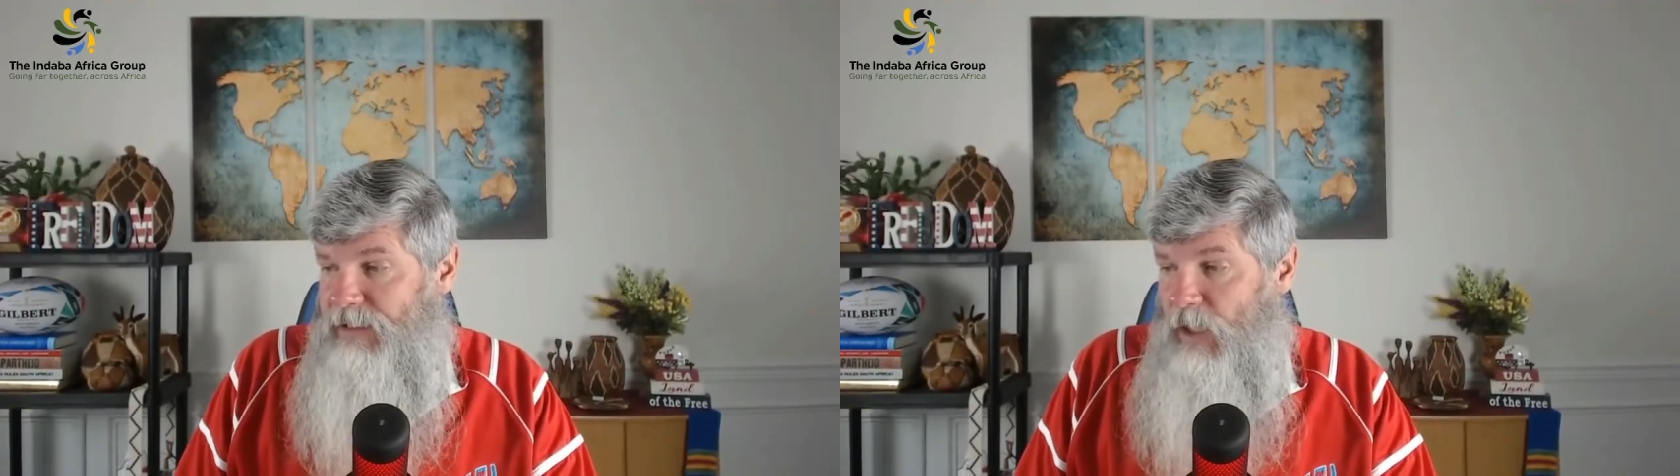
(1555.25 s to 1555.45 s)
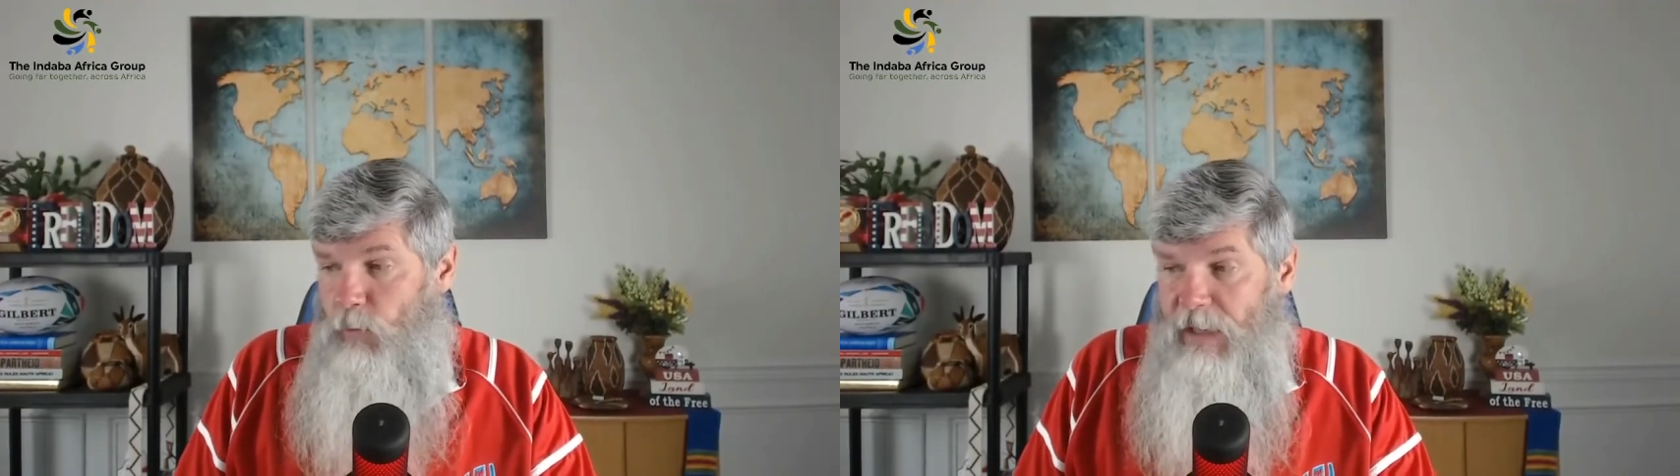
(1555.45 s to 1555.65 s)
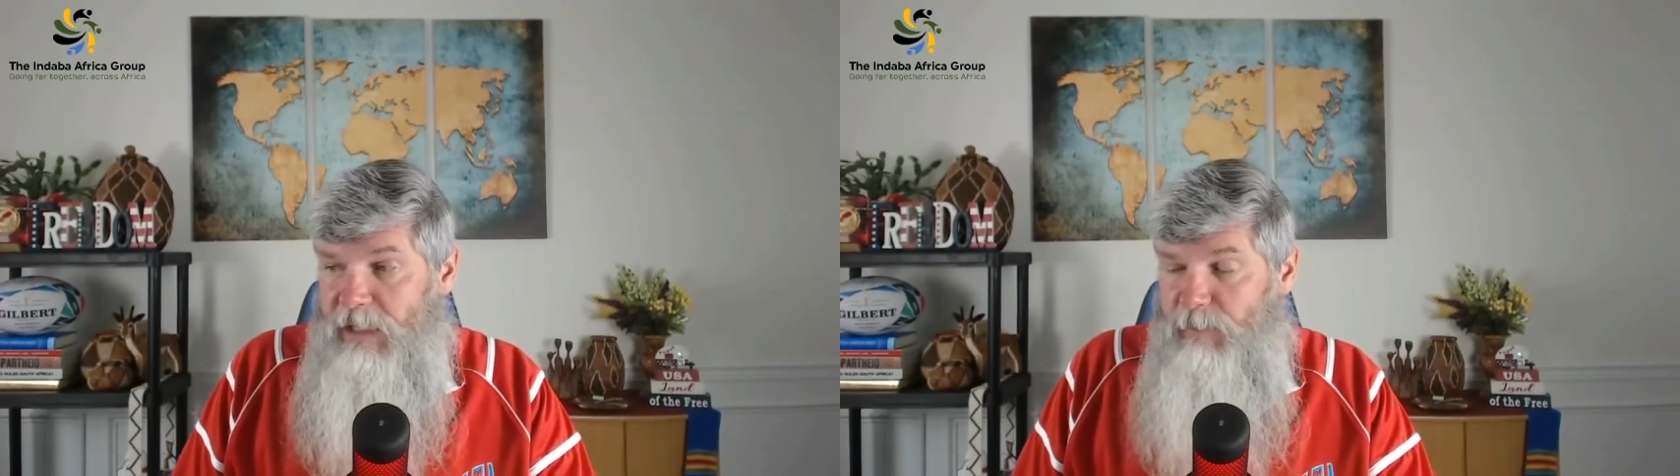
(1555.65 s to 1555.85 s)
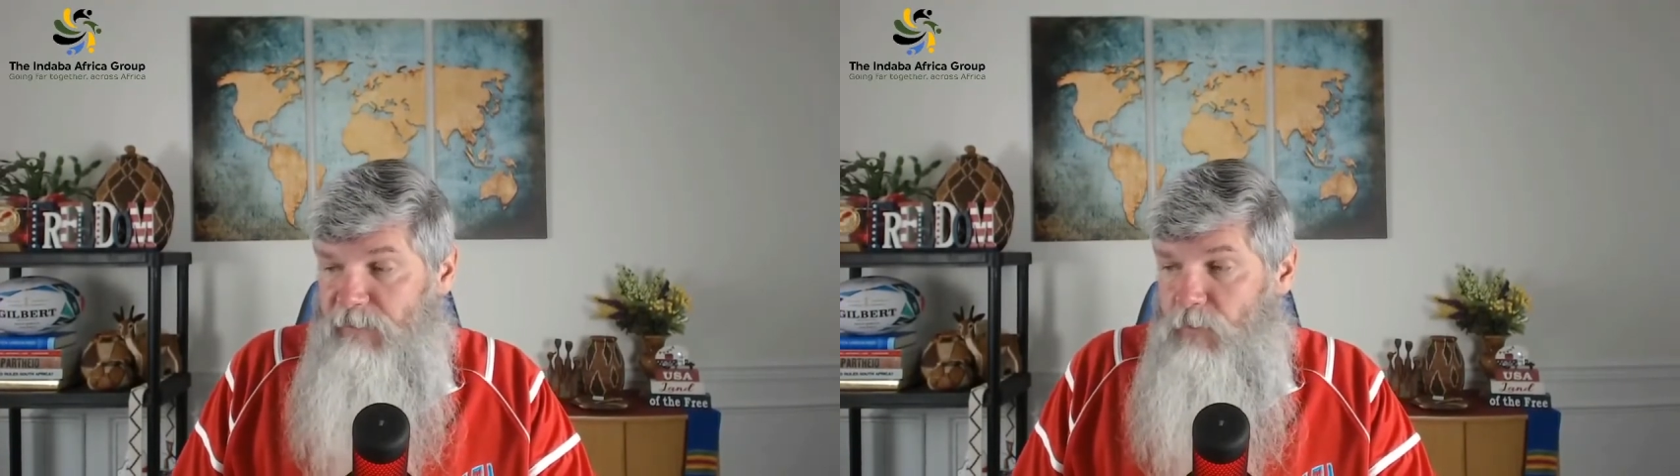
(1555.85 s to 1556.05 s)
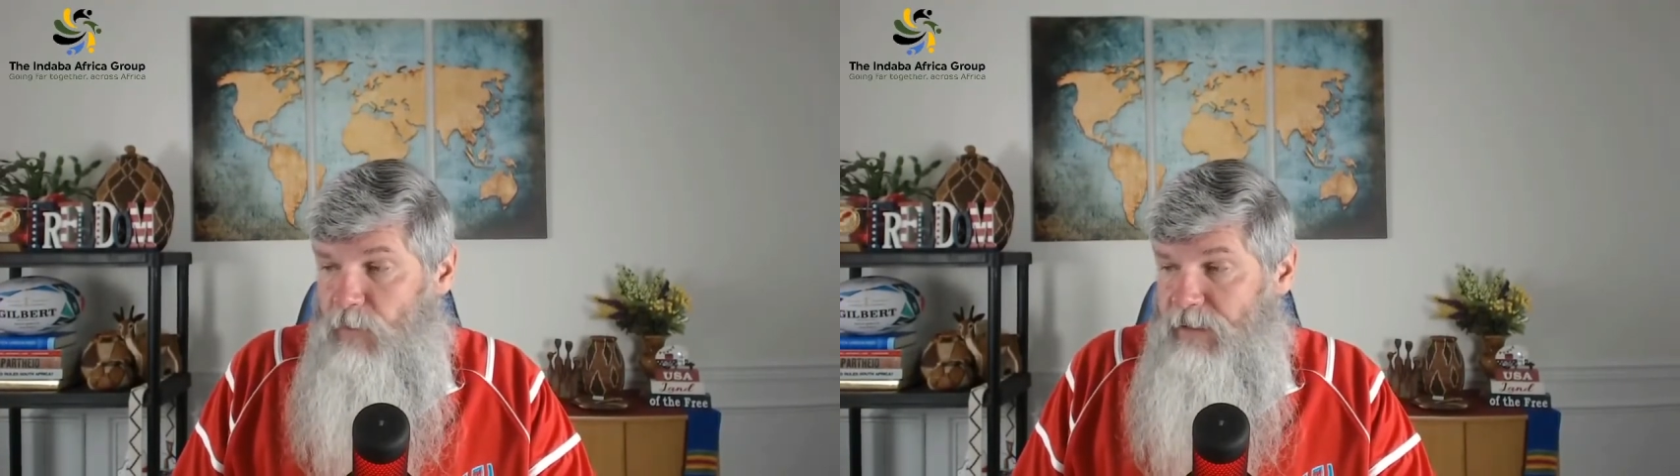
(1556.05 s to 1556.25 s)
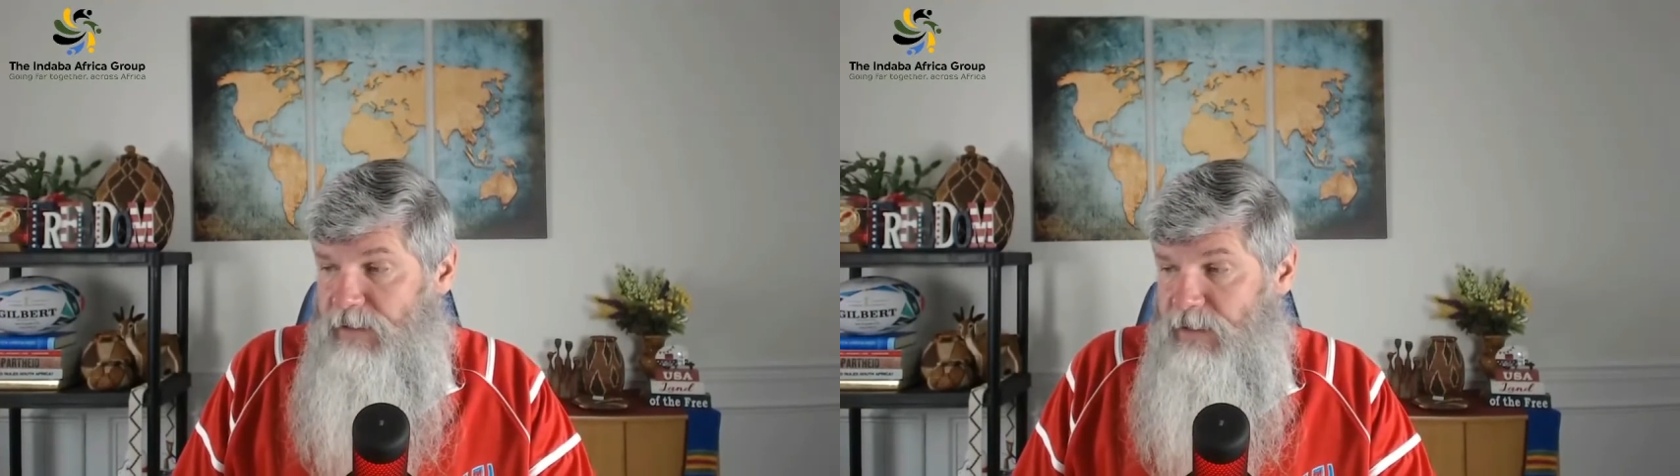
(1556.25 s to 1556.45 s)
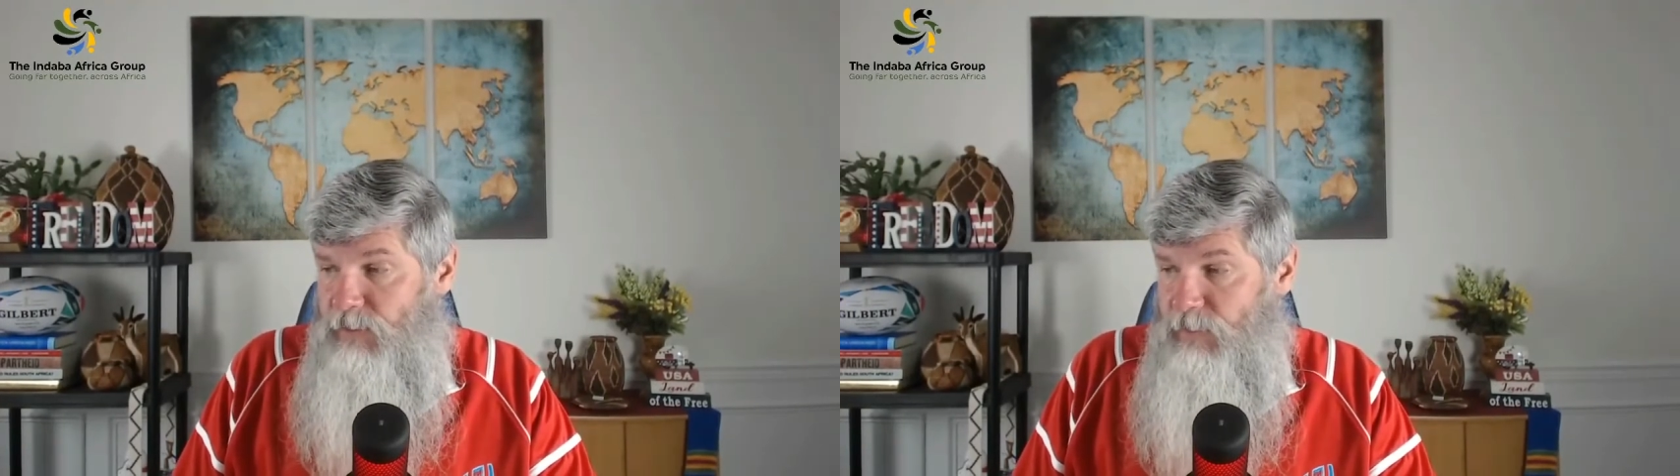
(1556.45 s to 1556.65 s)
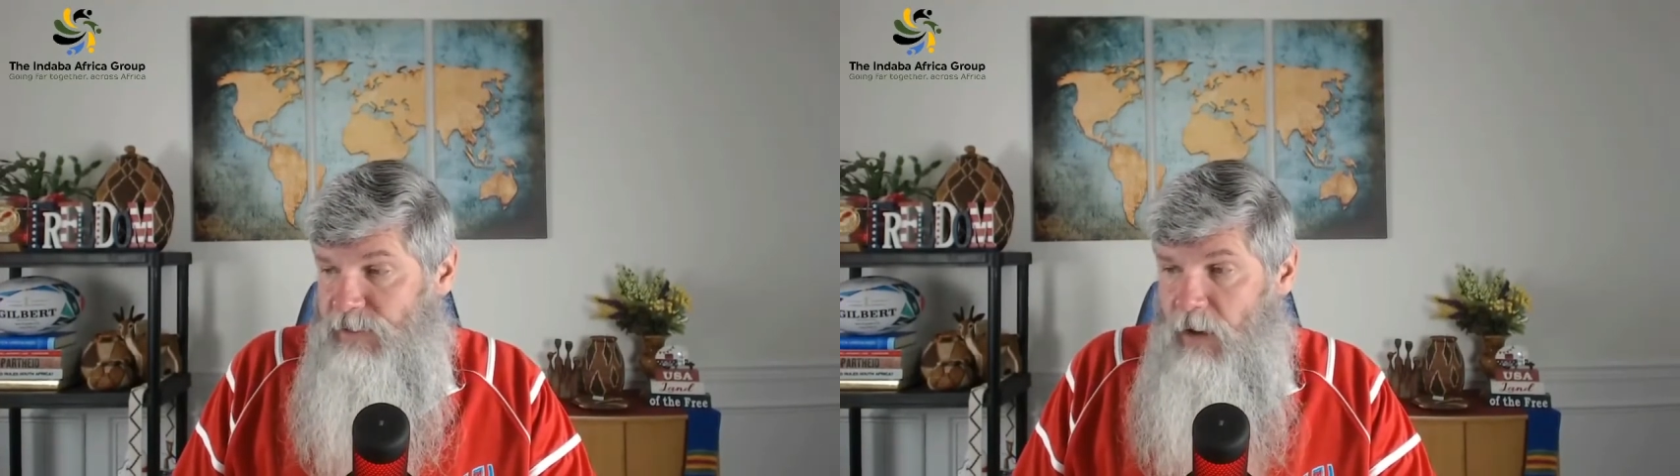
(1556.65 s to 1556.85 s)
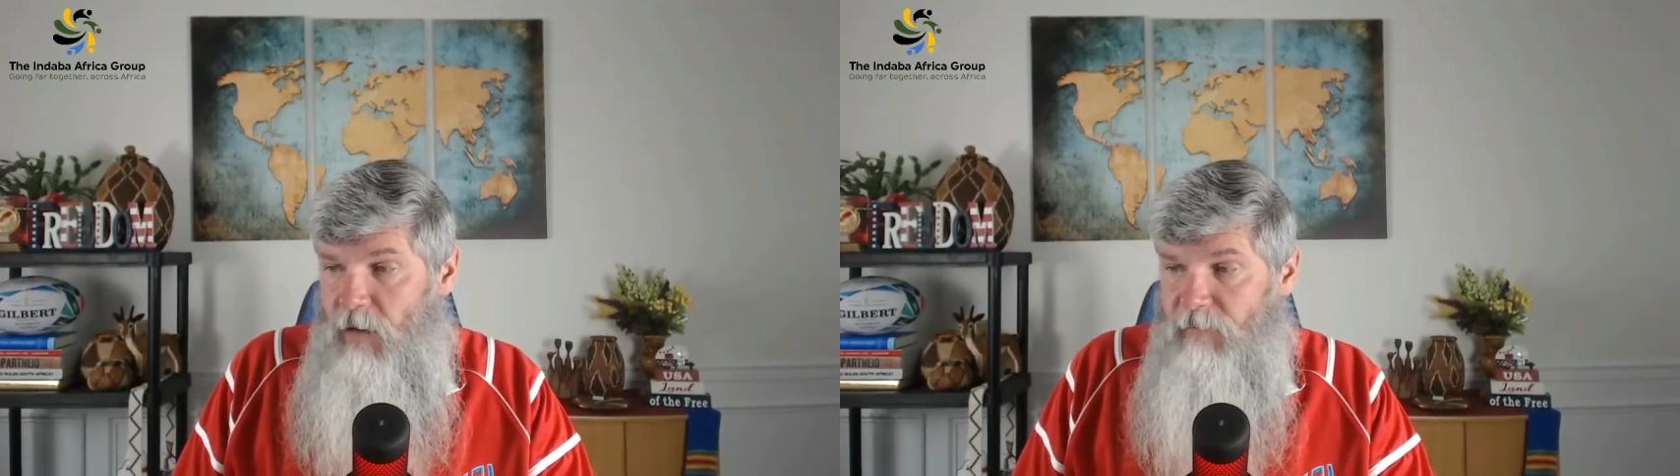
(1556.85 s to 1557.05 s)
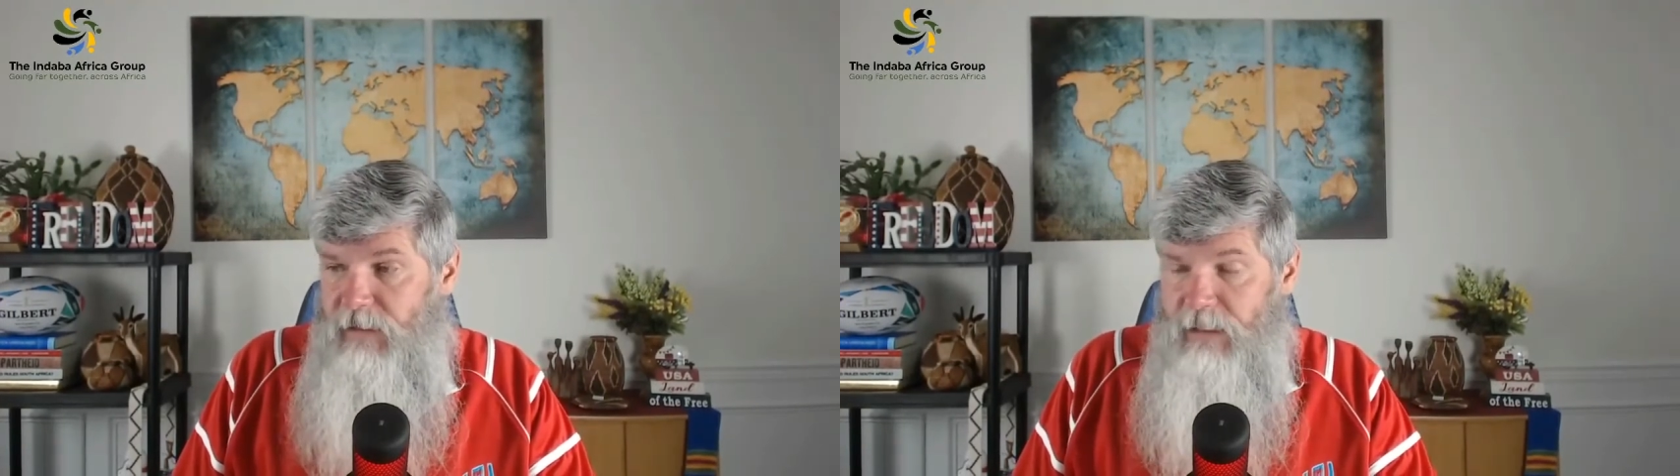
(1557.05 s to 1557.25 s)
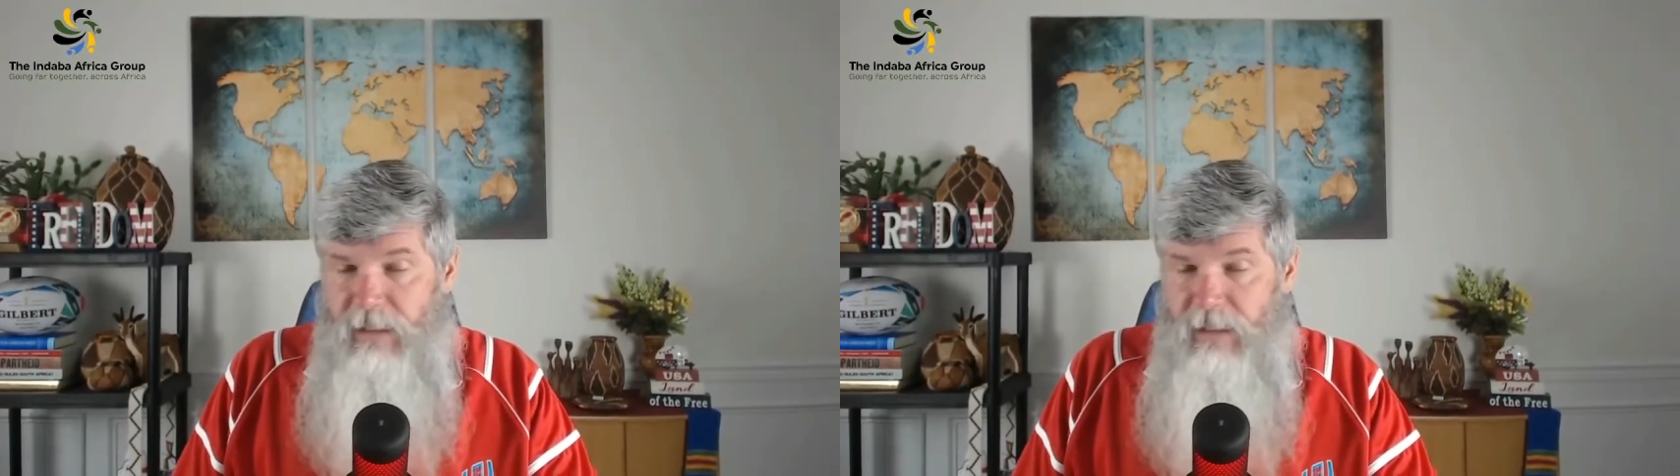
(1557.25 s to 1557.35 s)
take weeks before this is resolved.